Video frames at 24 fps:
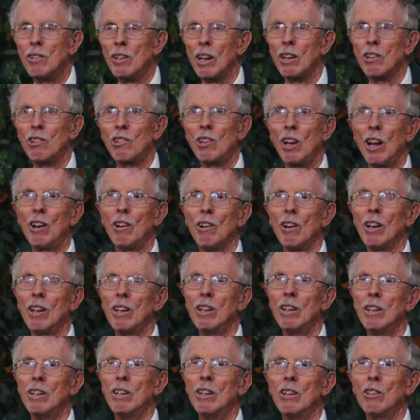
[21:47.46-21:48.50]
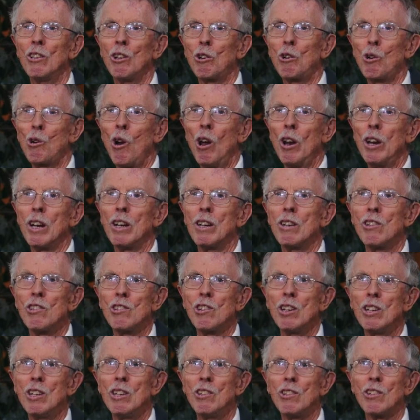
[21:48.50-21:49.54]
etc., the chronic
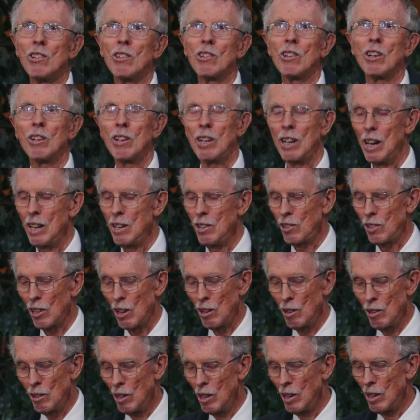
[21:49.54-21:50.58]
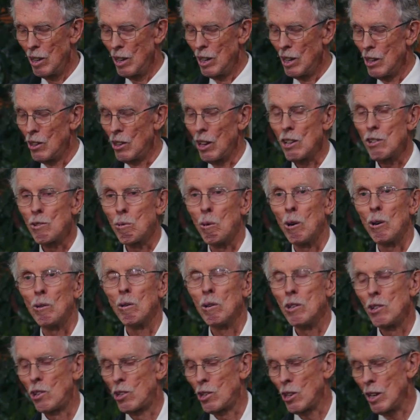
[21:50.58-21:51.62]
diseases. Okay, so that's what
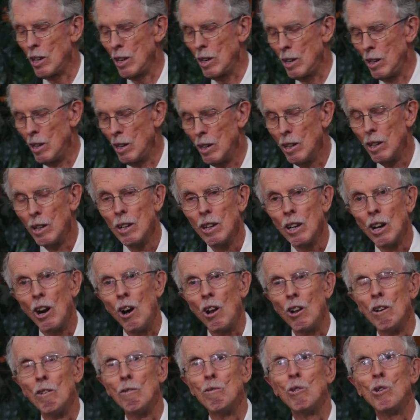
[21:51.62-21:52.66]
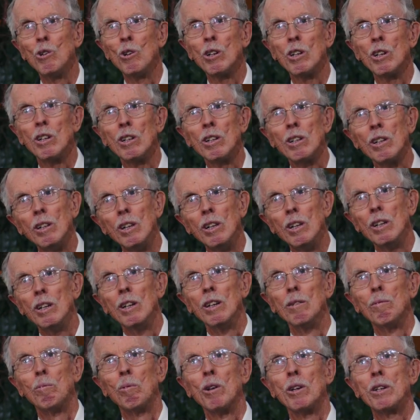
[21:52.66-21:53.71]
we see. Olive oil
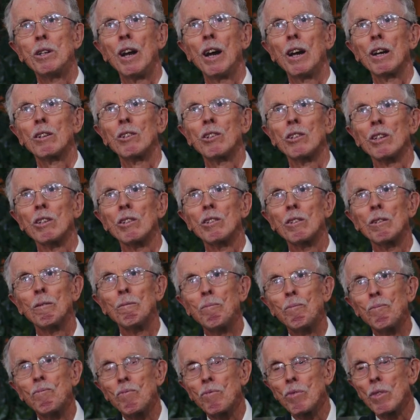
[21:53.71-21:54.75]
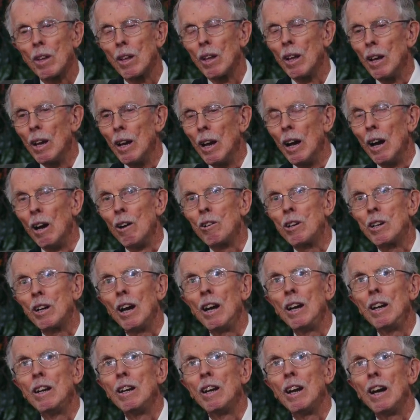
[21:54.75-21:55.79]
protects us.
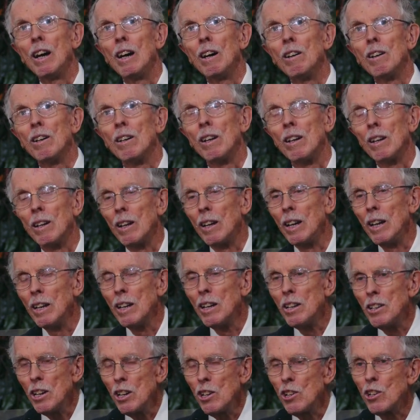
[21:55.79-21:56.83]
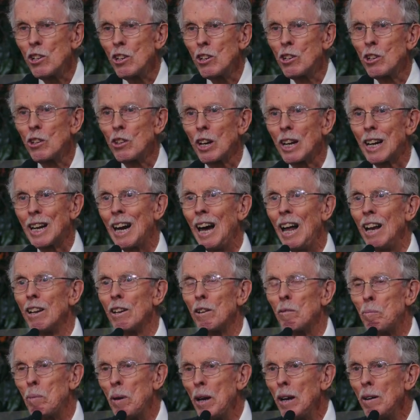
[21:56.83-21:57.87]
Okay, now in addition to the
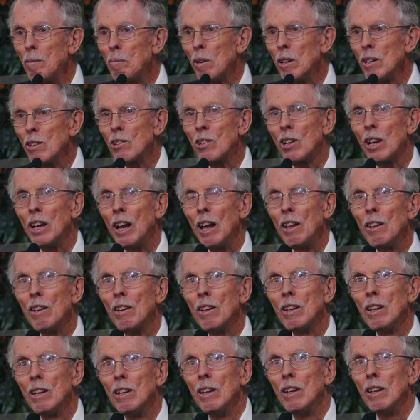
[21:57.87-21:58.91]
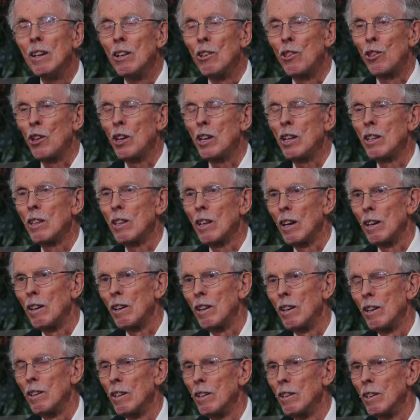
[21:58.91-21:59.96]
coloured pigments, another thing that
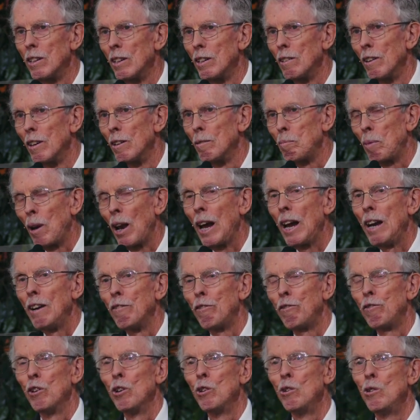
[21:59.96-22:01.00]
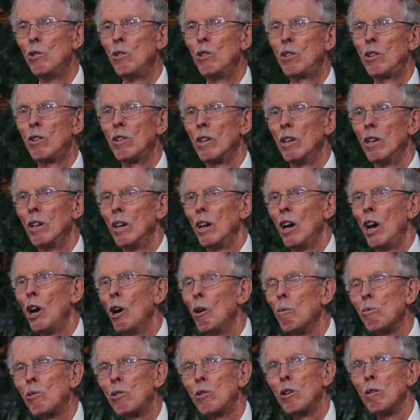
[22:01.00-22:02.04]
plant foods
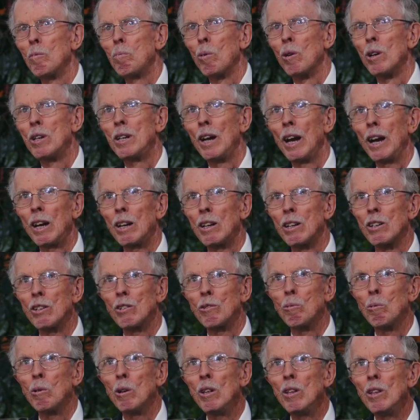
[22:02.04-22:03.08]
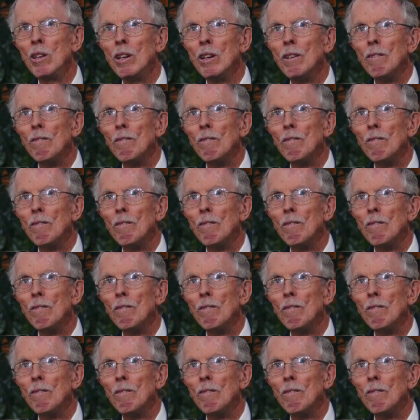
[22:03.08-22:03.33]
helps to protect us with